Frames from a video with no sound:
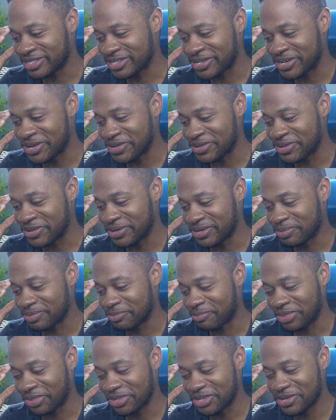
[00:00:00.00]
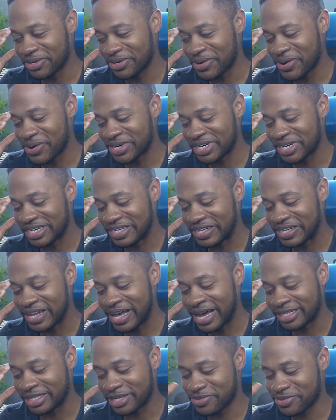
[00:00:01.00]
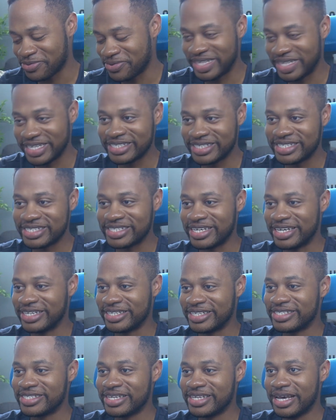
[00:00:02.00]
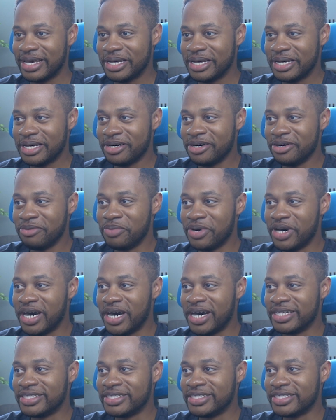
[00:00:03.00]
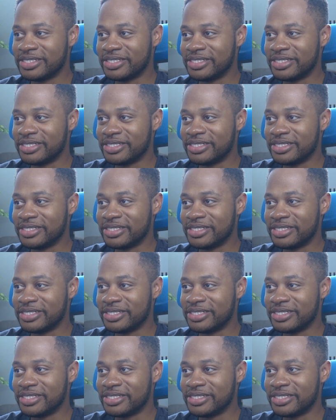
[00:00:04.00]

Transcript: You, know, you you learn a lot through these things, but